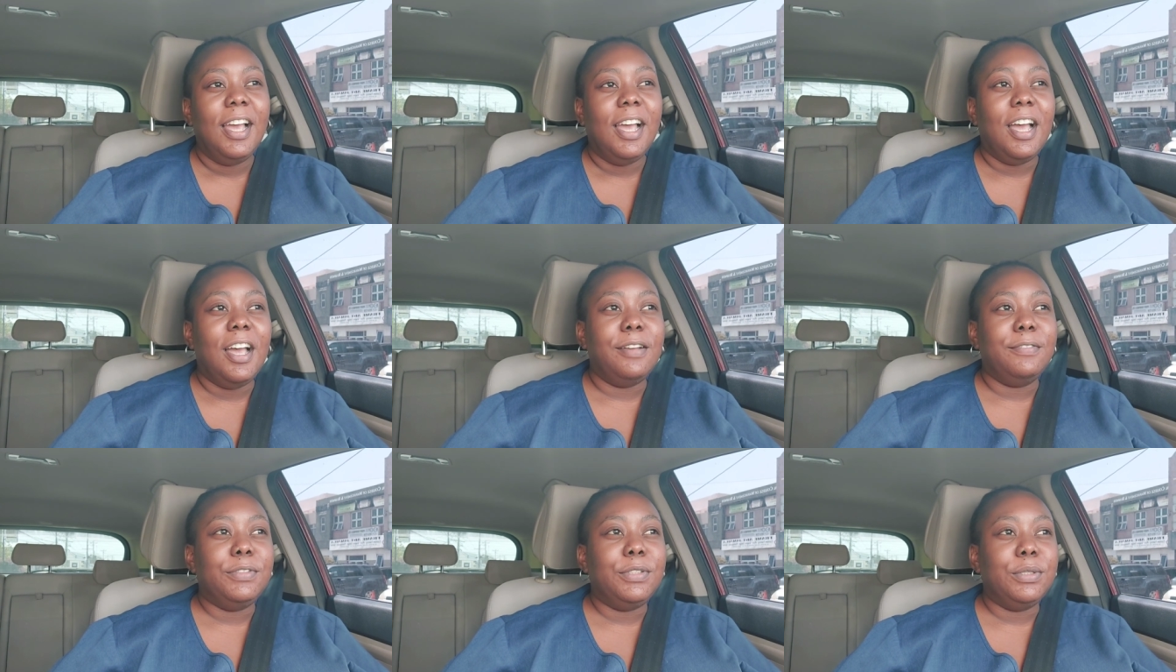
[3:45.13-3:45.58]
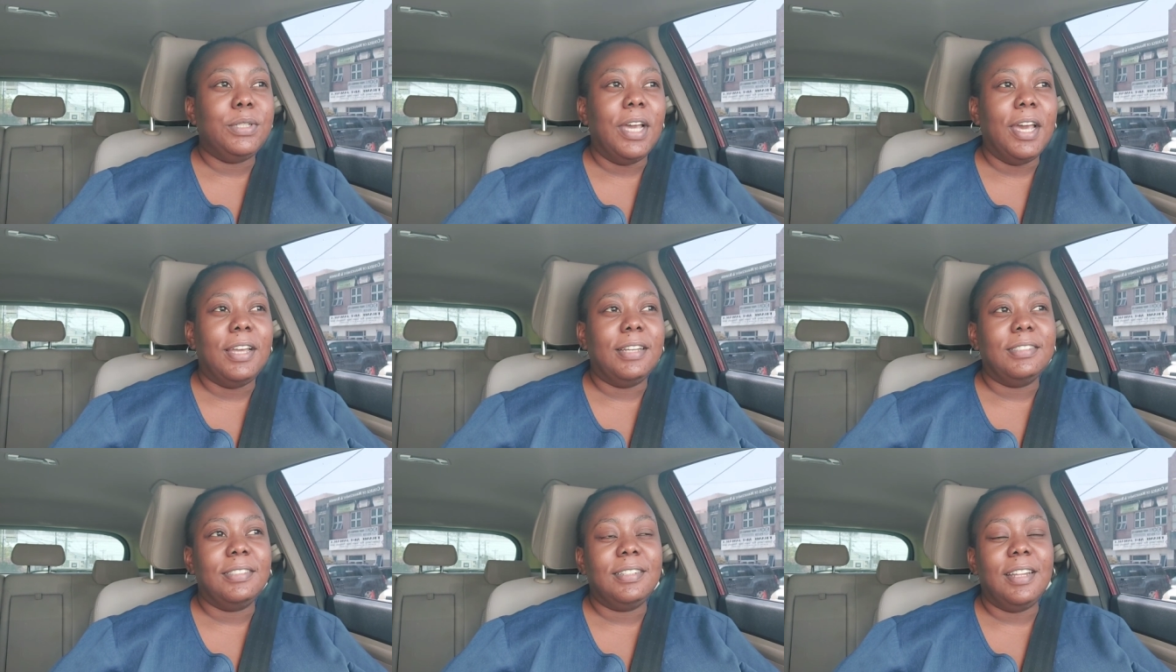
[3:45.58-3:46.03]
have you
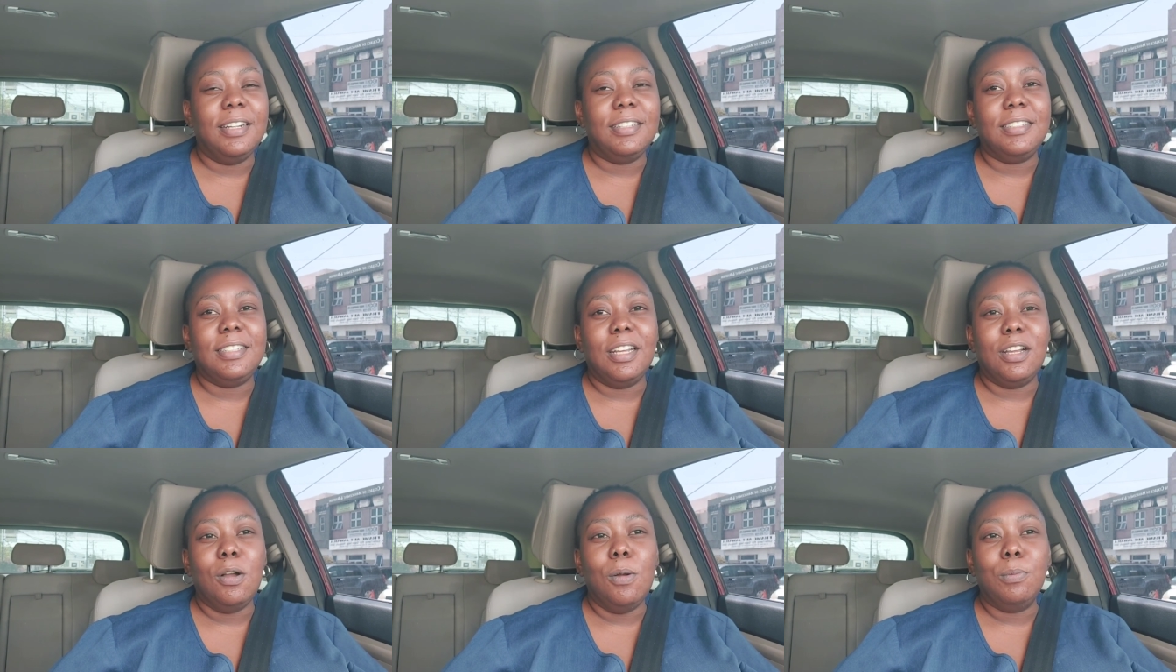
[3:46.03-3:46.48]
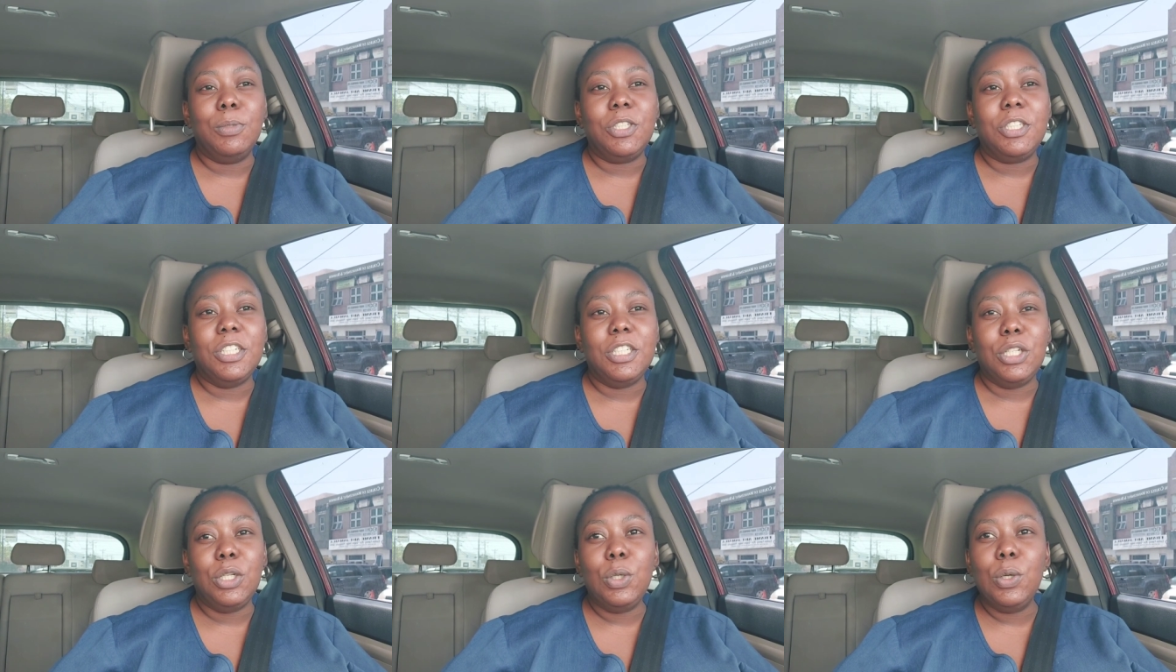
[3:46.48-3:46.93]
guys started
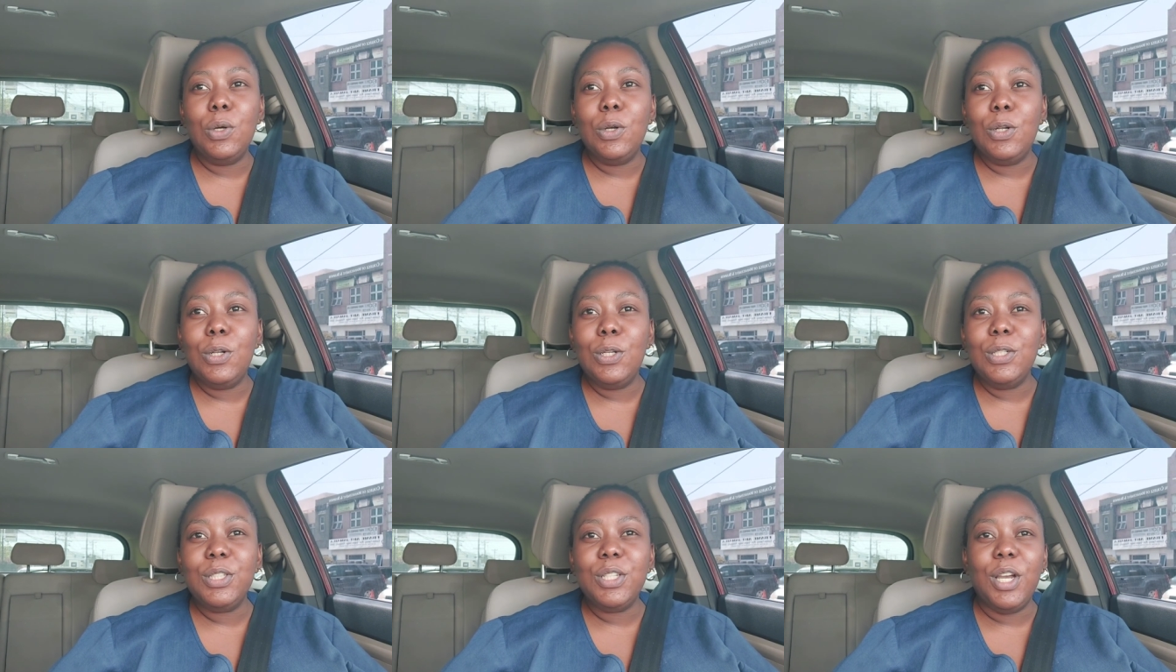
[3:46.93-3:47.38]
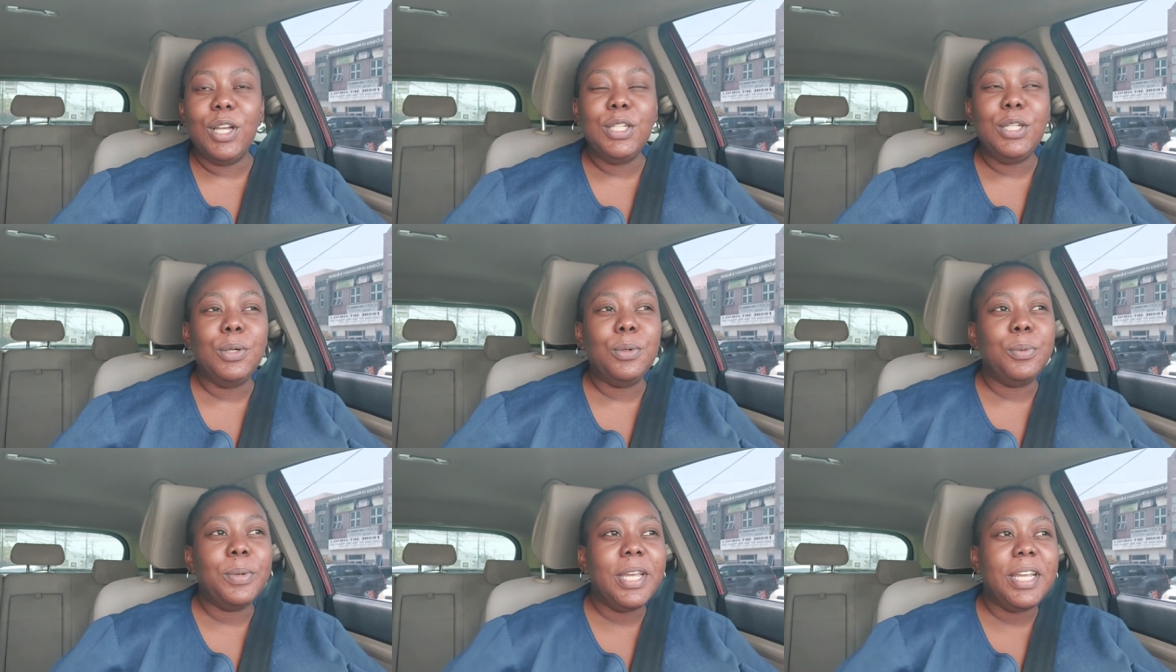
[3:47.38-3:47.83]
accomplishing any goals on
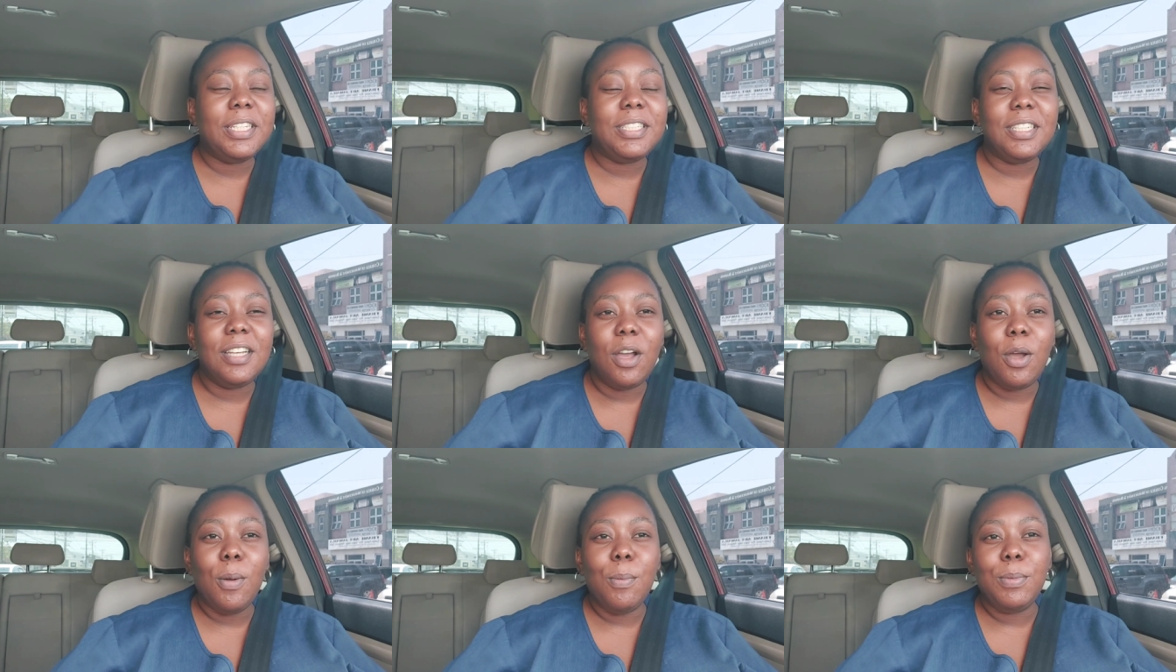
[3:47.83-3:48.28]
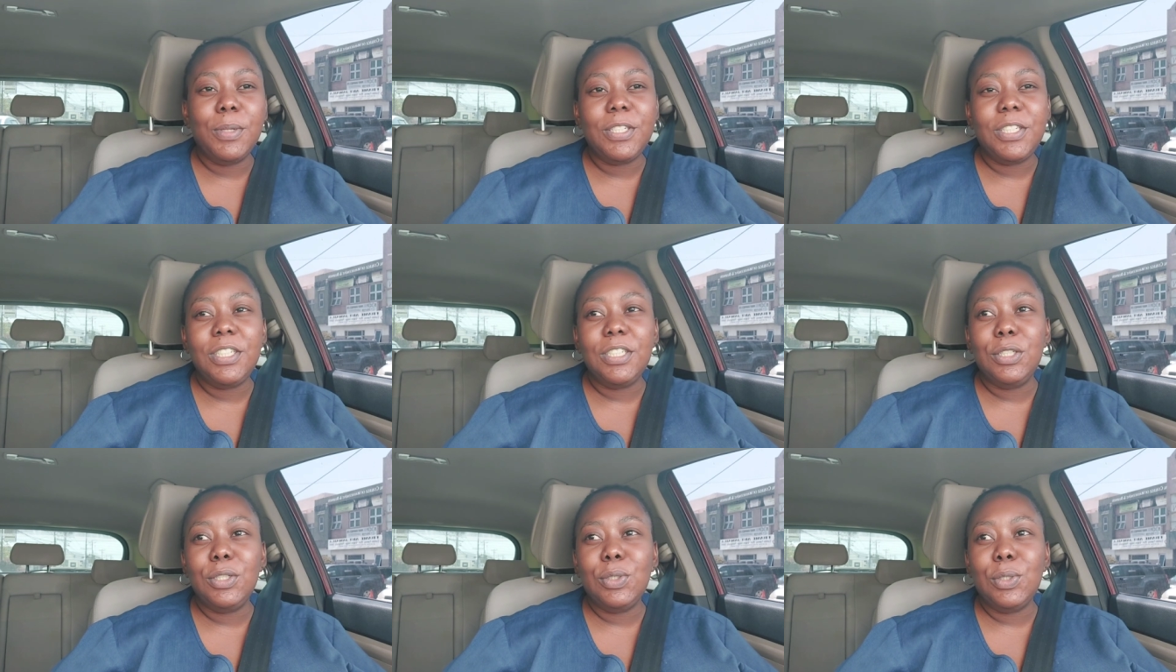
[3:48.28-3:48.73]
your way to
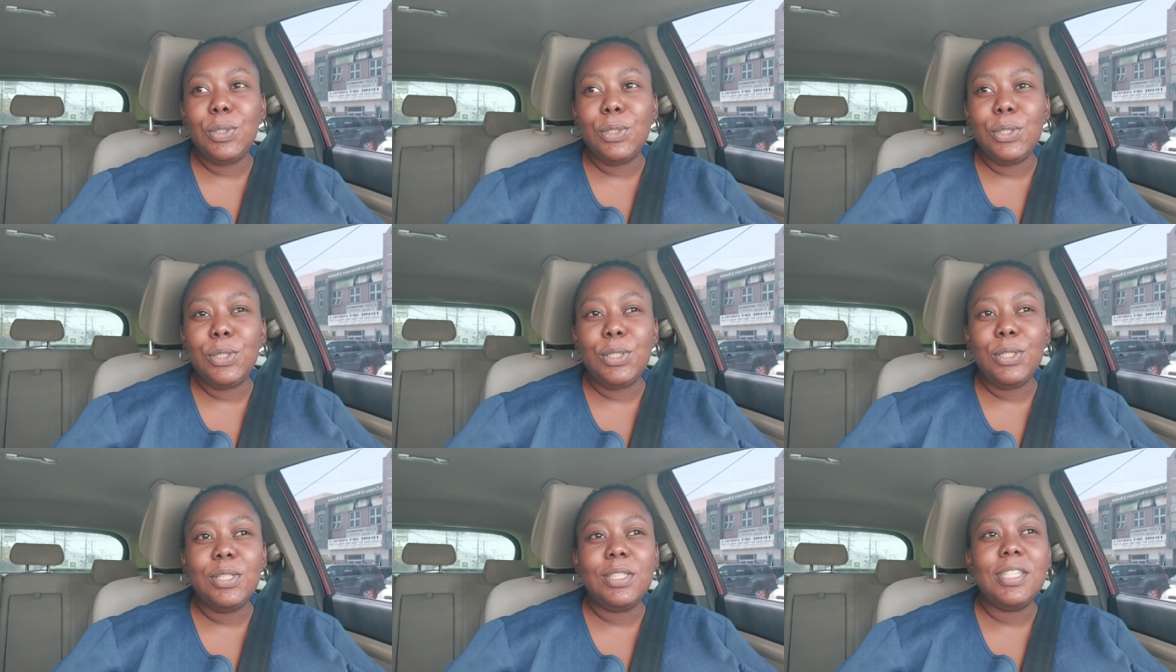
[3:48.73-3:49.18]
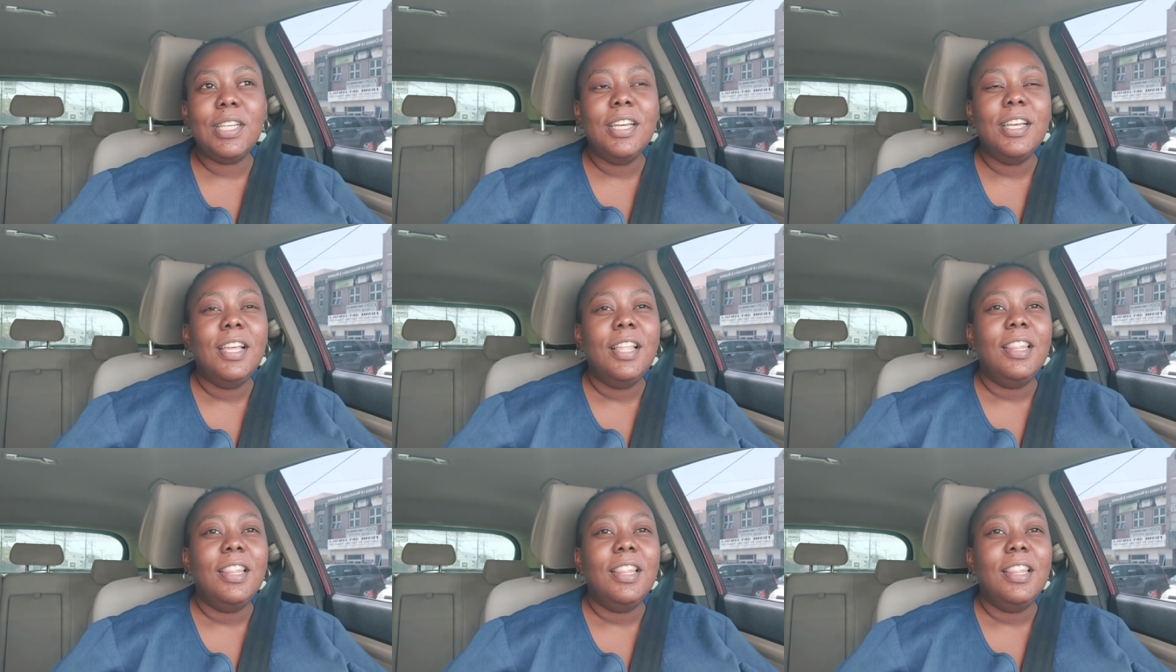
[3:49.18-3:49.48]
accomplishing goals